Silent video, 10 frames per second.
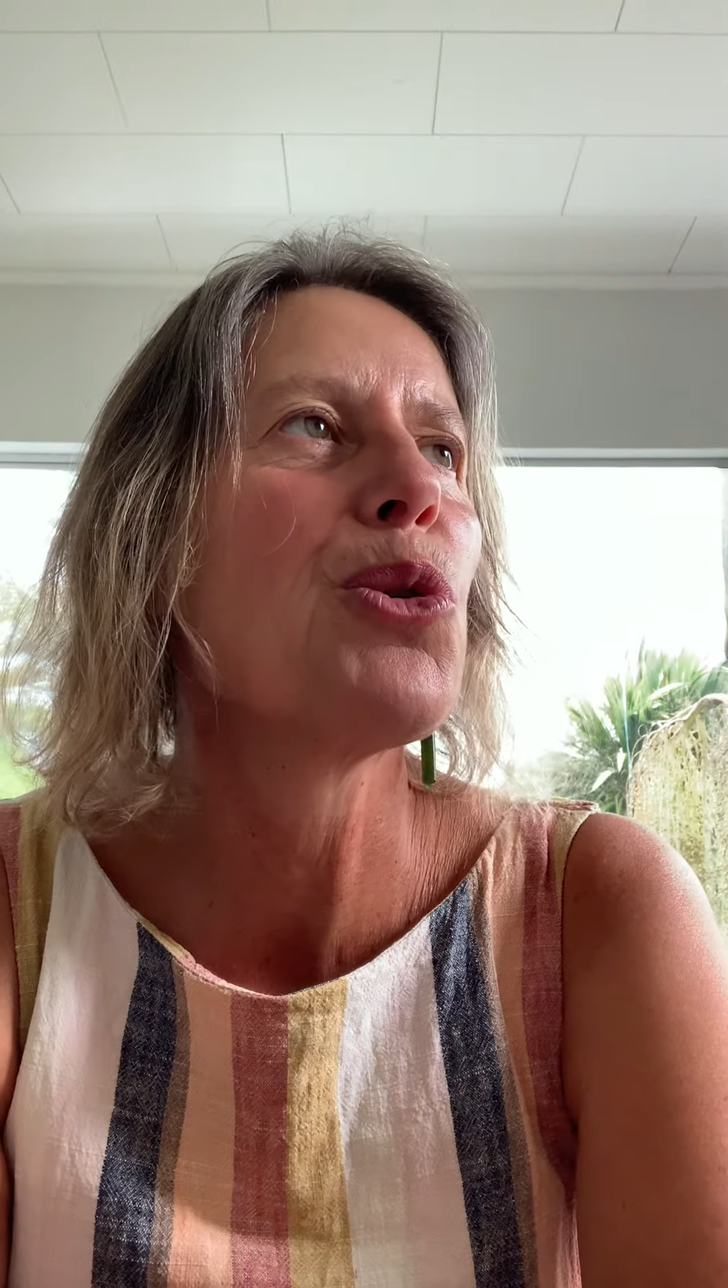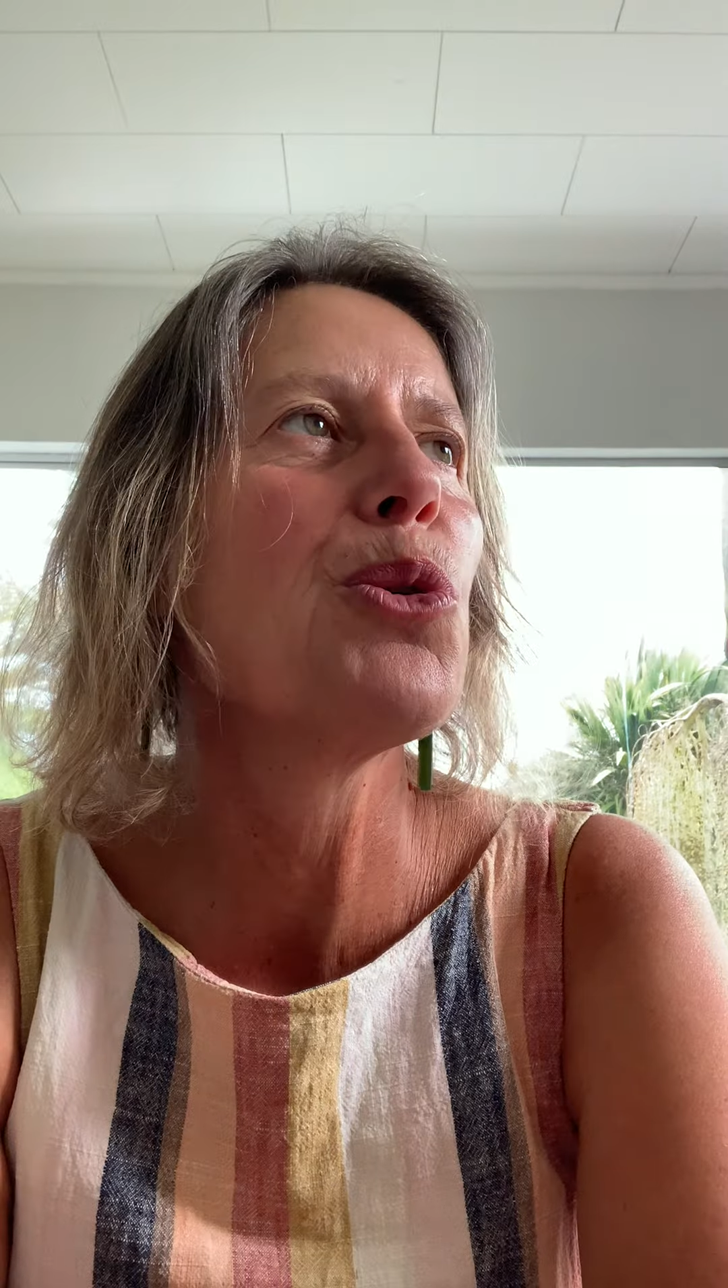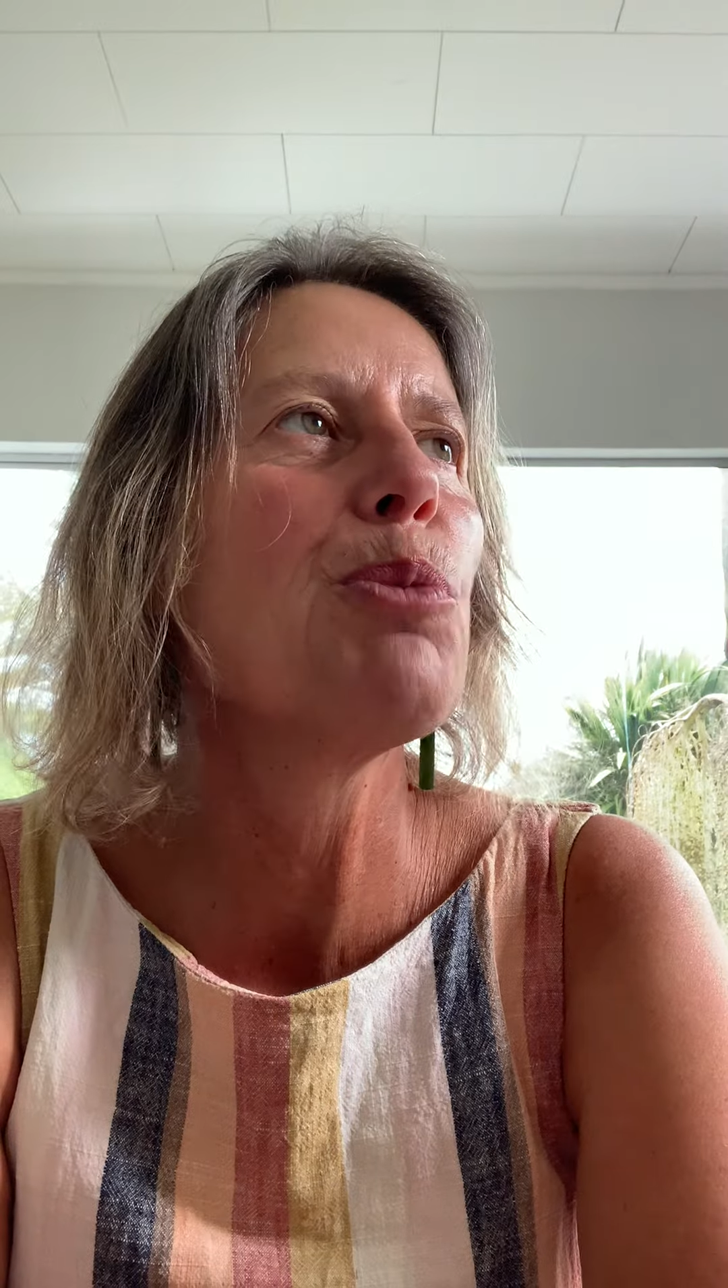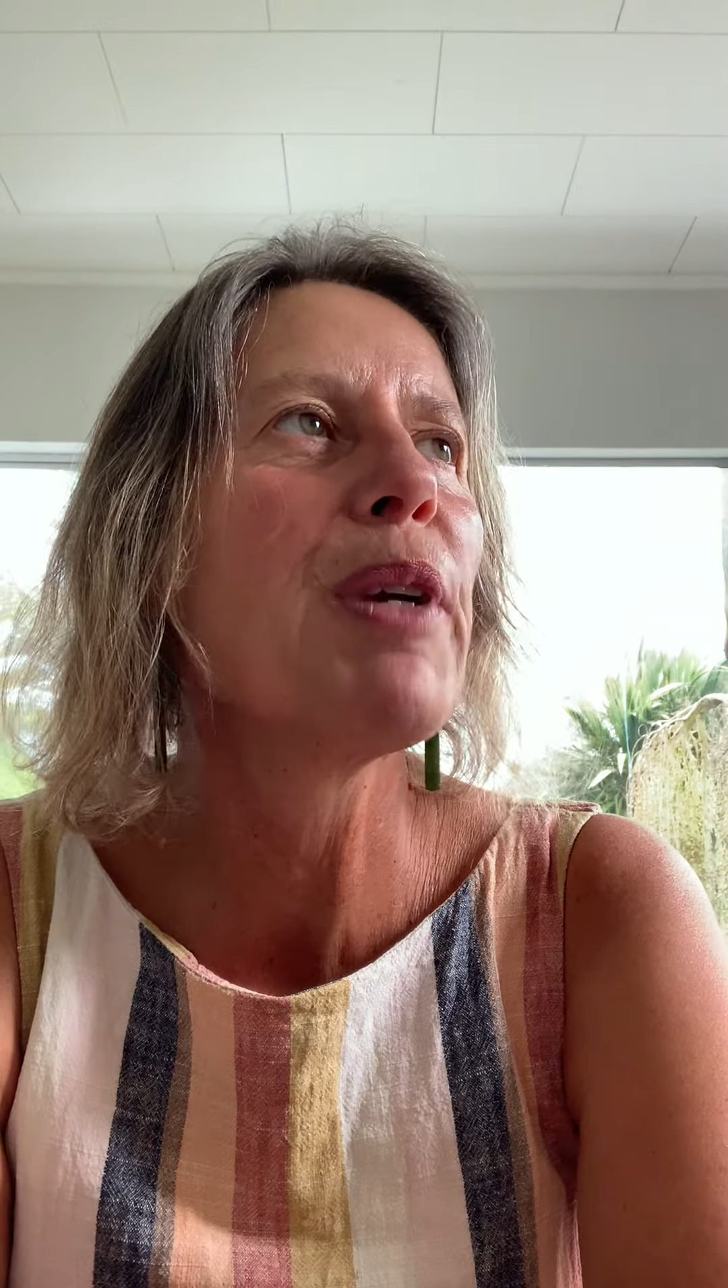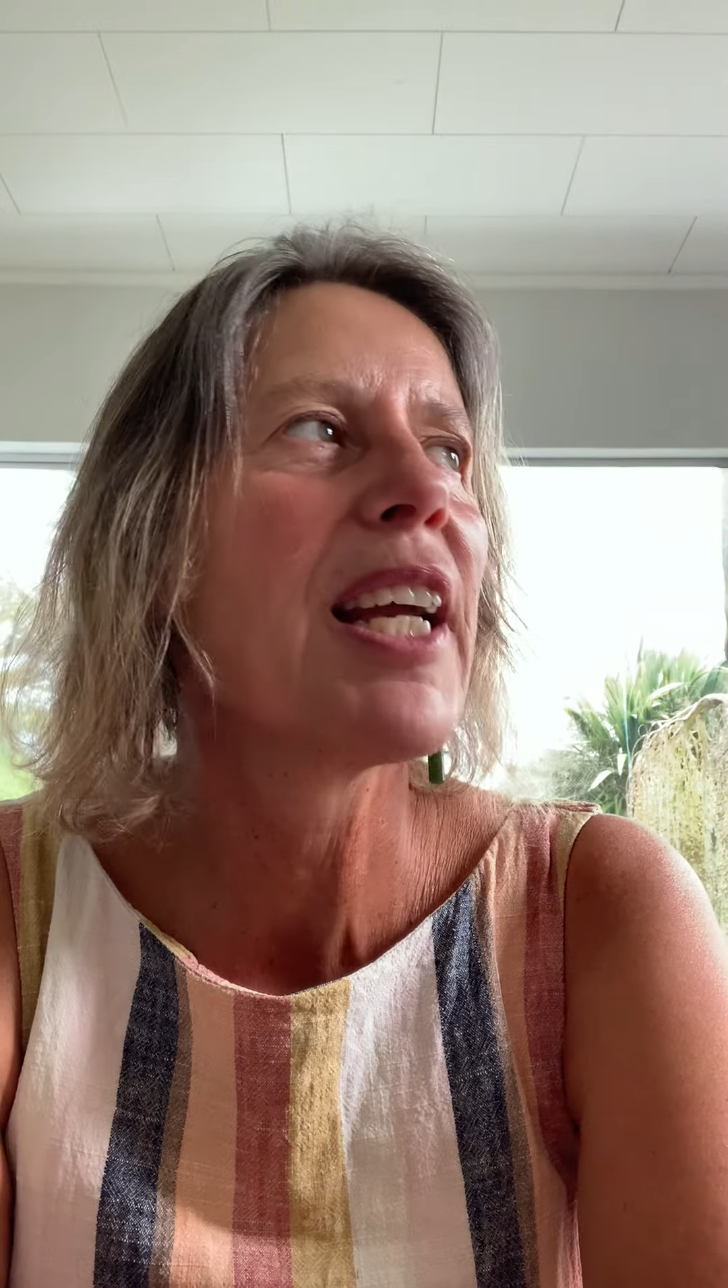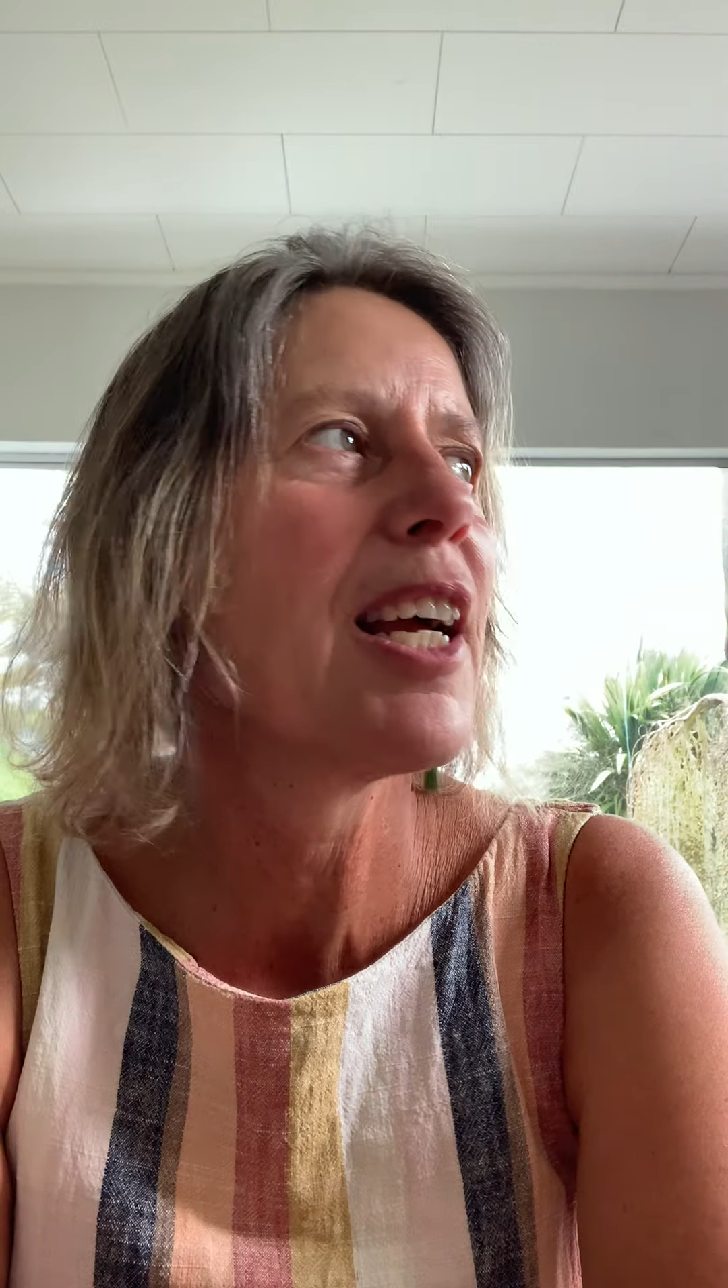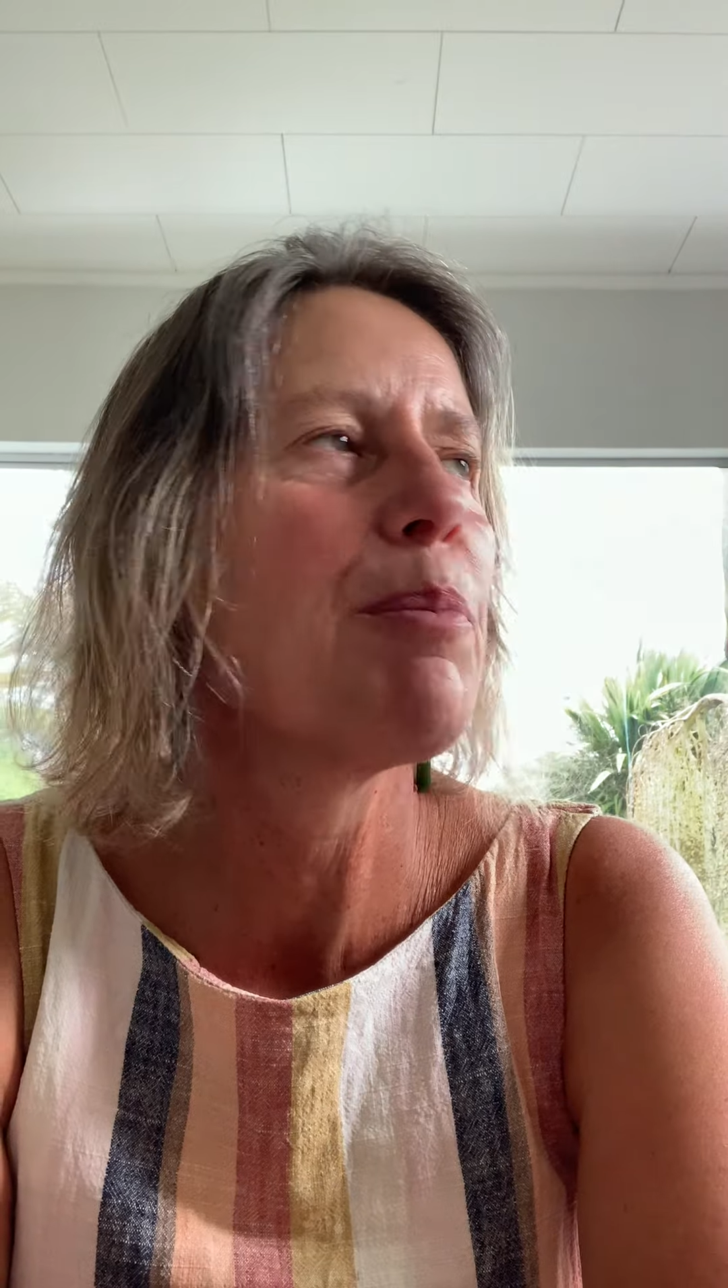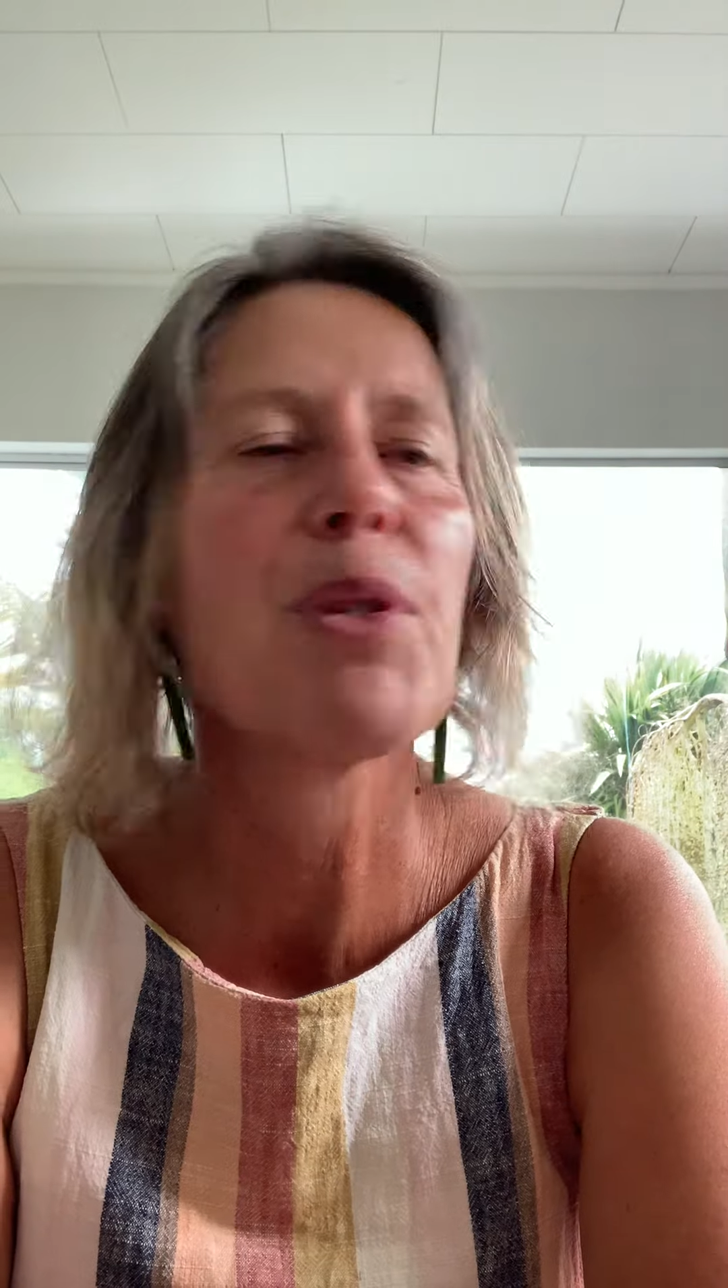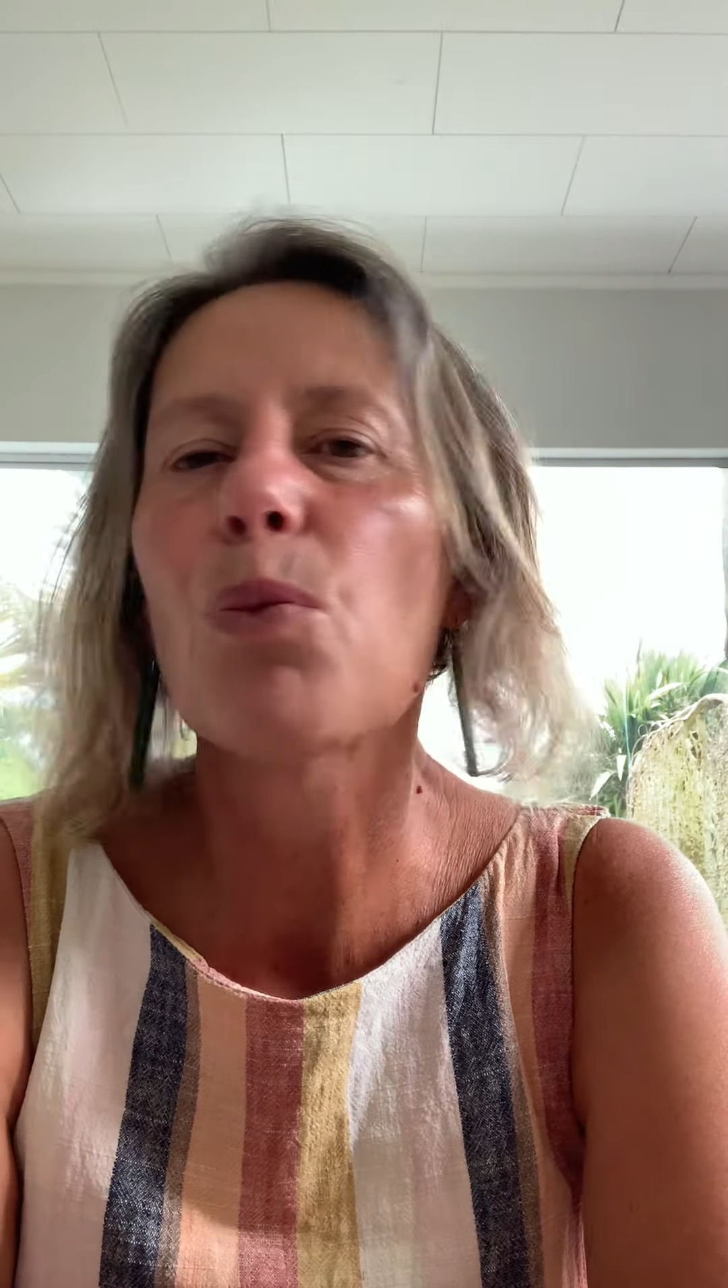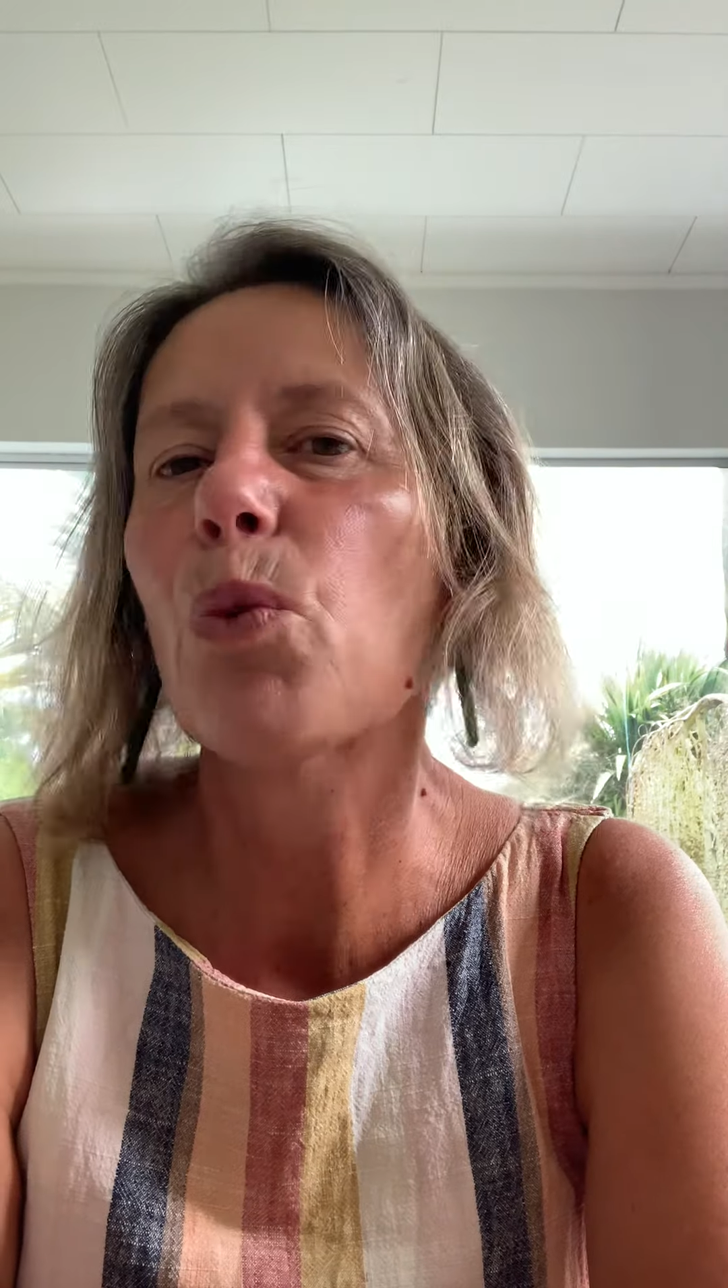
all becomes